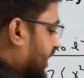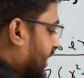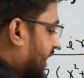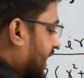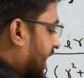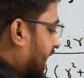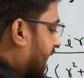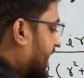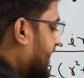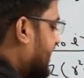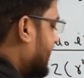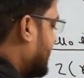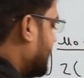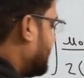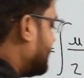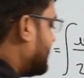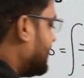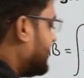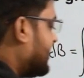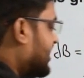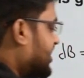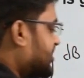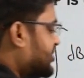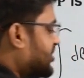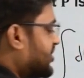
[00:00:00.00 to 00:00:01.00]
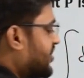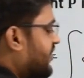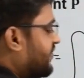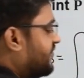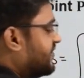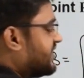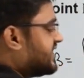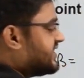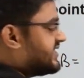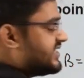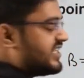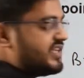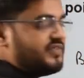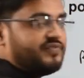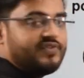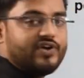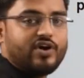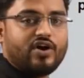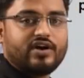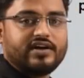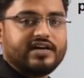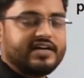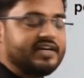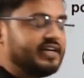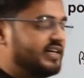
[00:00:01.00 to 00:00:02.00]
And integration of this thing we
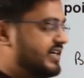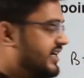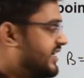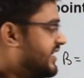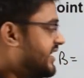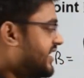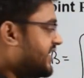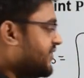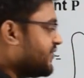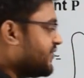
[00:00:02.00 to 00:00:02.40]
already did. It